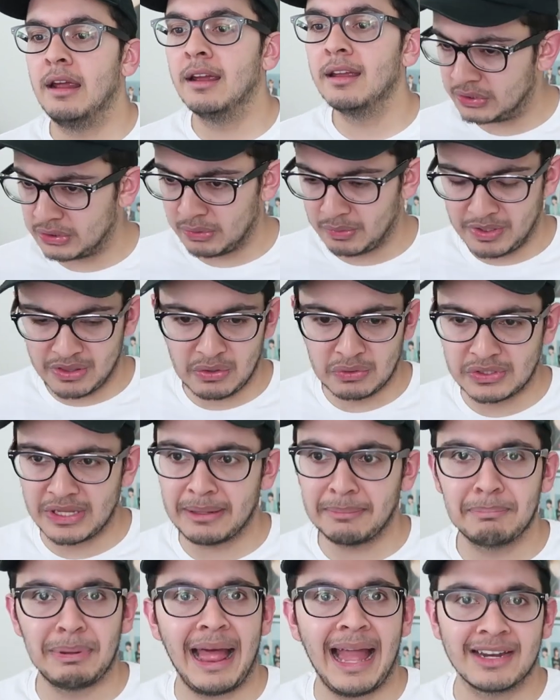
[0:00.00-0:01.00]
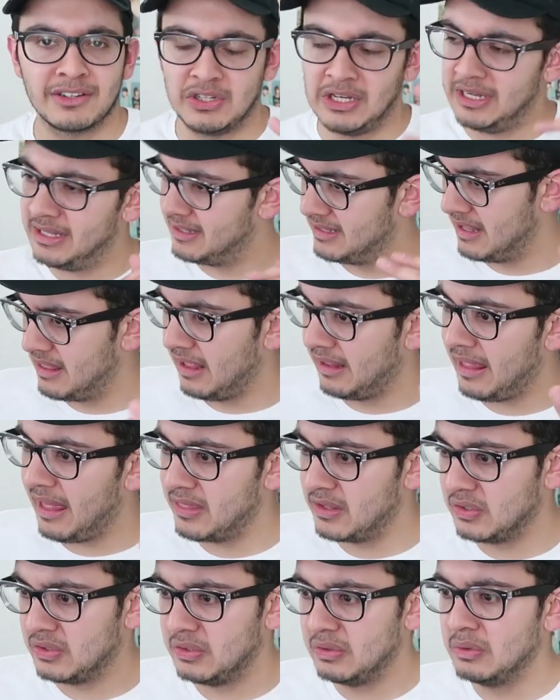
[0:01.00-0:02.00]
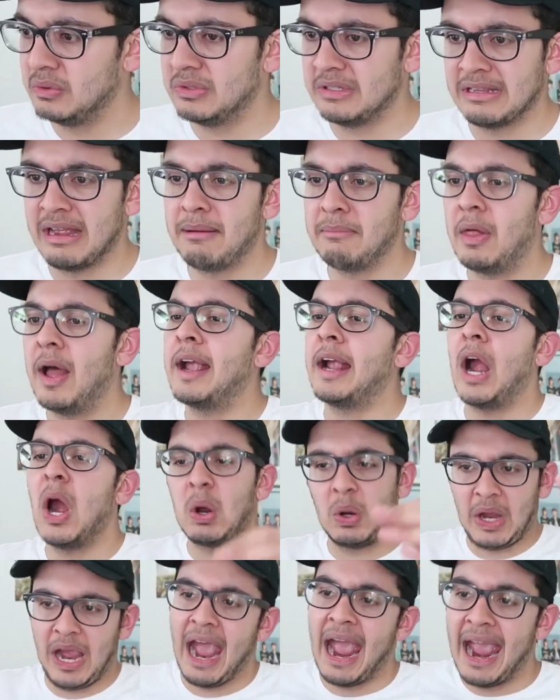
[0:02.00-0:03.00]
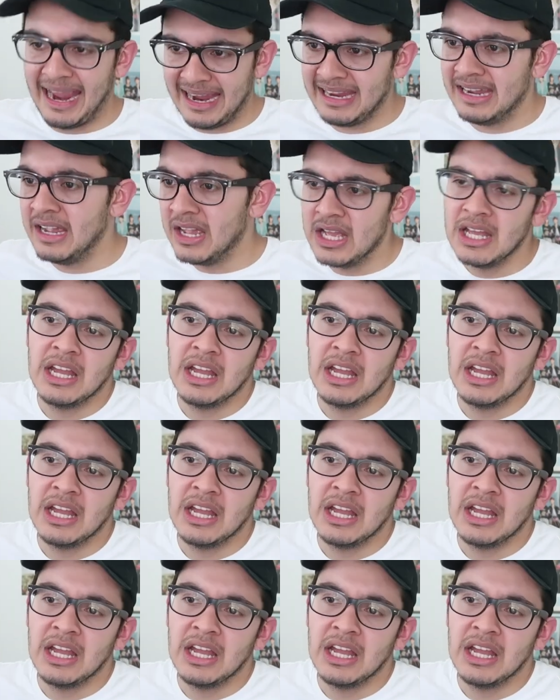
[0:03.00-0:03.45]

Also in those like black jeans and the leather suits, I'm like, okay okay.